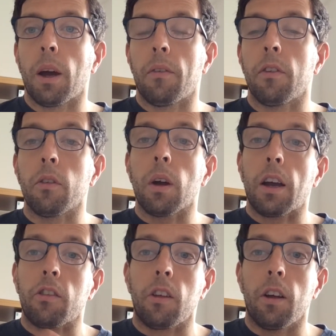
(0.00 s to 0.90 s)
have this
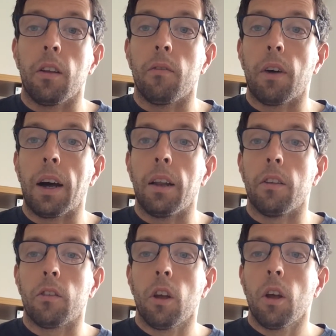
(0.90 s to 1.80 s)
escalating
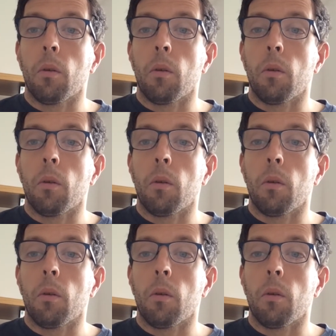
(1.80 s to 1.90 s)
violence.